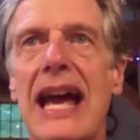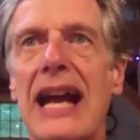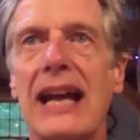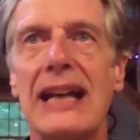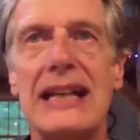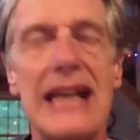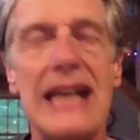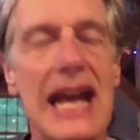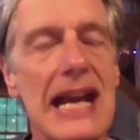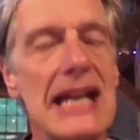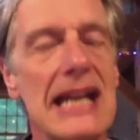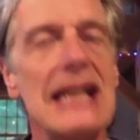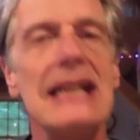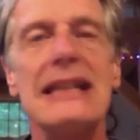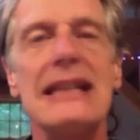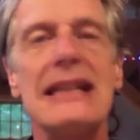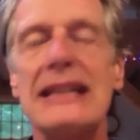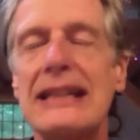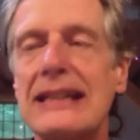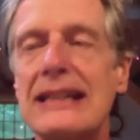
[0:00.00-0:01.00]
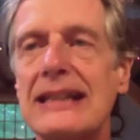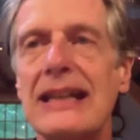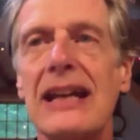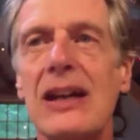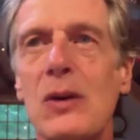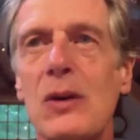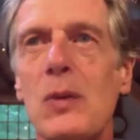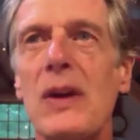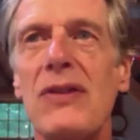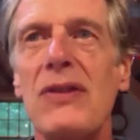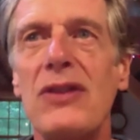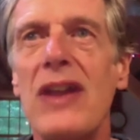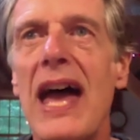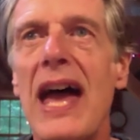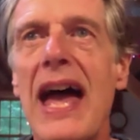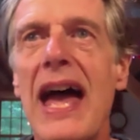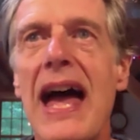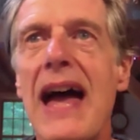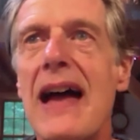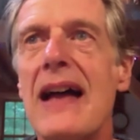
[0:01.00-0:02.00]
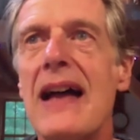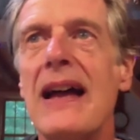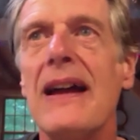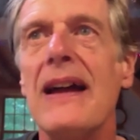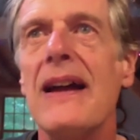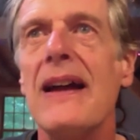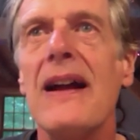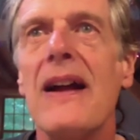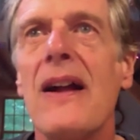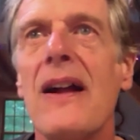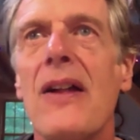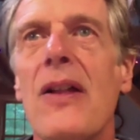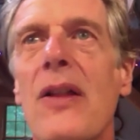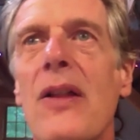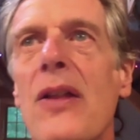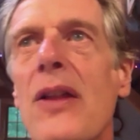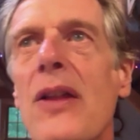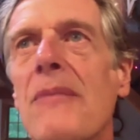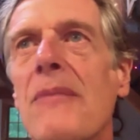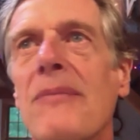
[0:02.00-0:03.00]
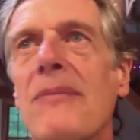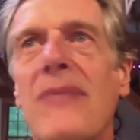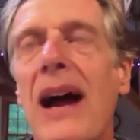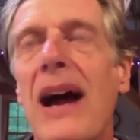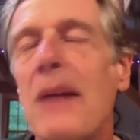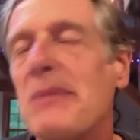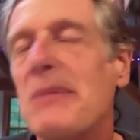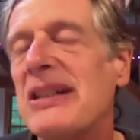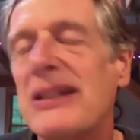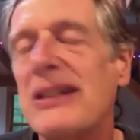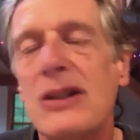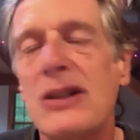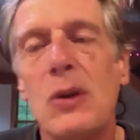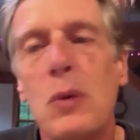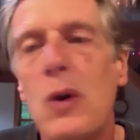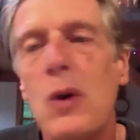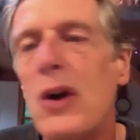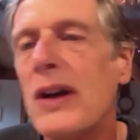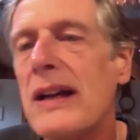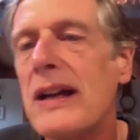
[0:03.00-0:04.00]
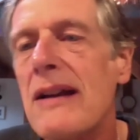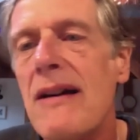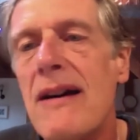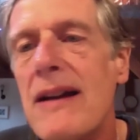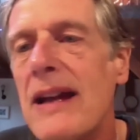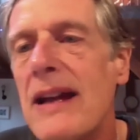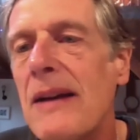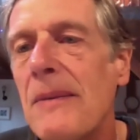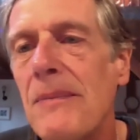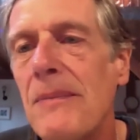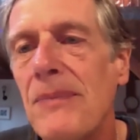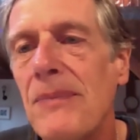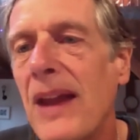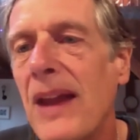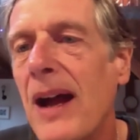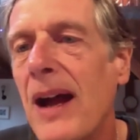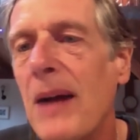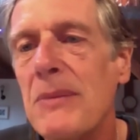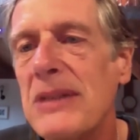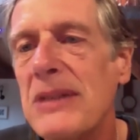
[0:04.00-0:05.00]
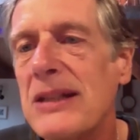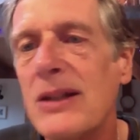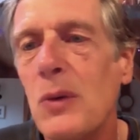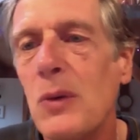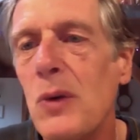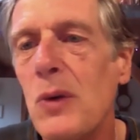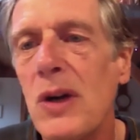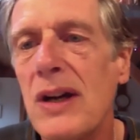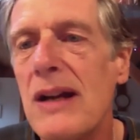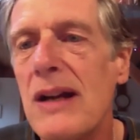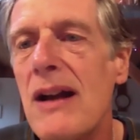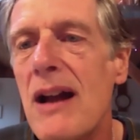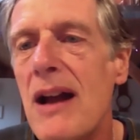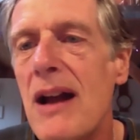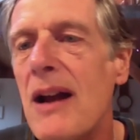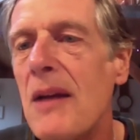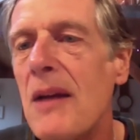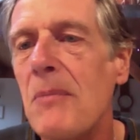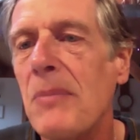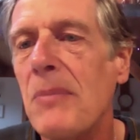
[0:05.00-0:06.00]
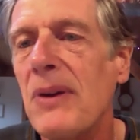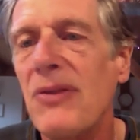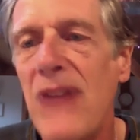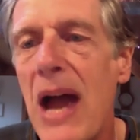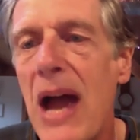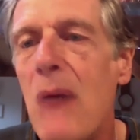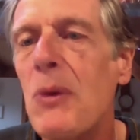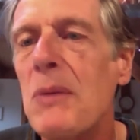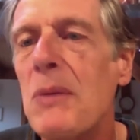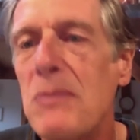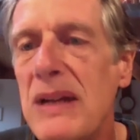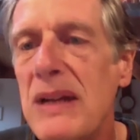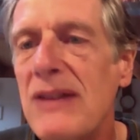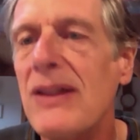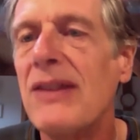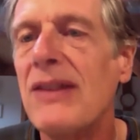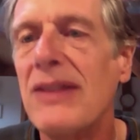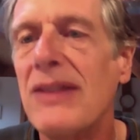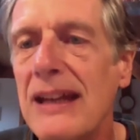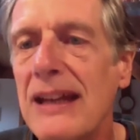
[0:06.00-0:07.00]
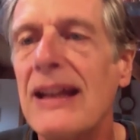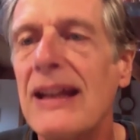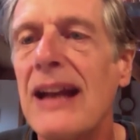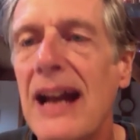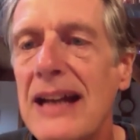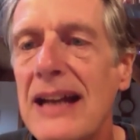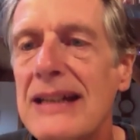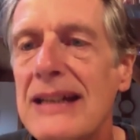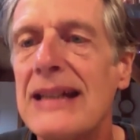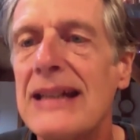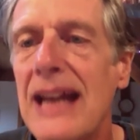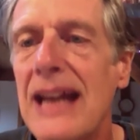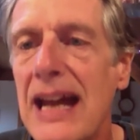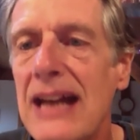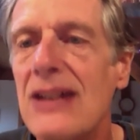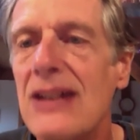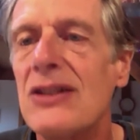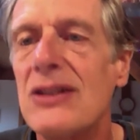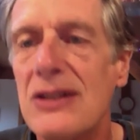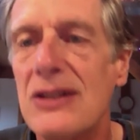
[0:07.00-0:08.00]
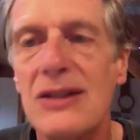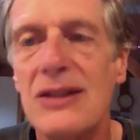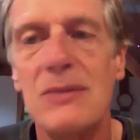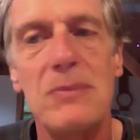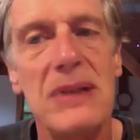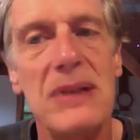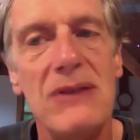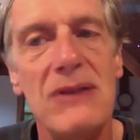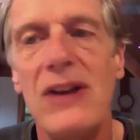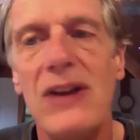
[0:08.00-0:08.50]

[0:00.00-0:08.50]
getting in sync with that. I'm still working on it. But that would be the thing that I'd say is just be